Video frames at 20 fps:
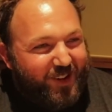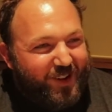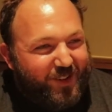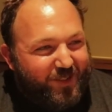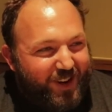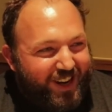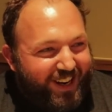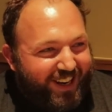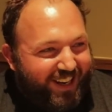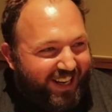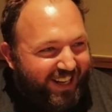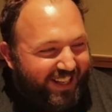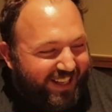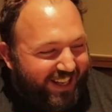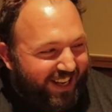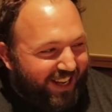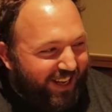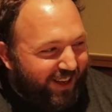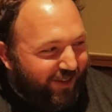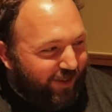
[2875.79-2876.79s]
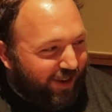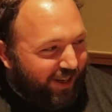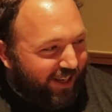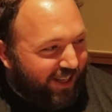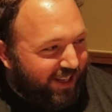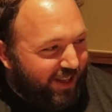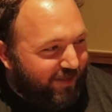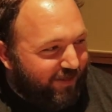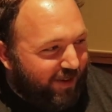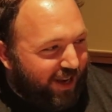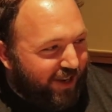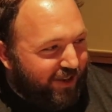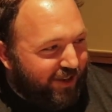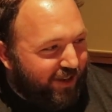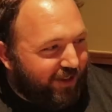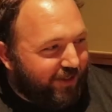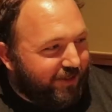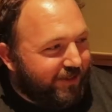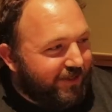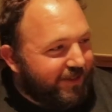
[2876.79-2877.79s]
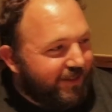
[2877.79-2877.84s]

can they find you?